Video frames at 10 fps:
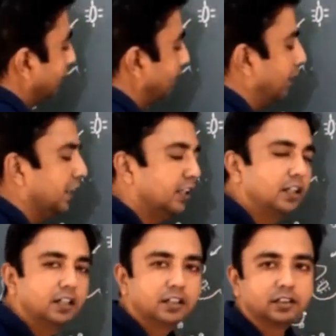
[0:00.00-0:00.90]
by
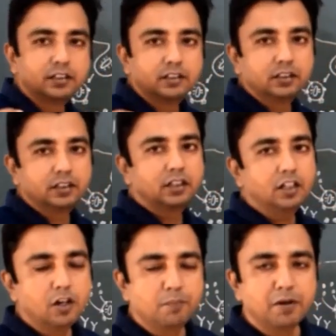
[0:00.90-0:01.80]
the
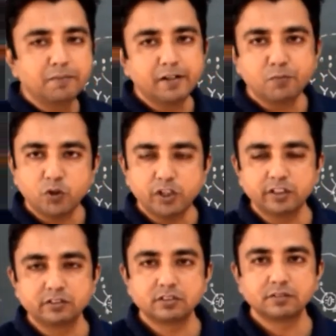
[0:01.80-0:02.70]
complement
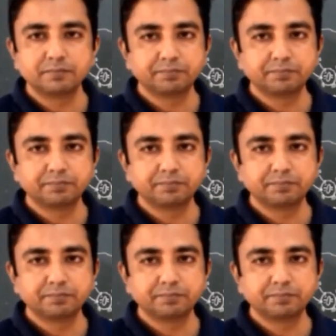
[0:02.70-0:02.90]
proteins,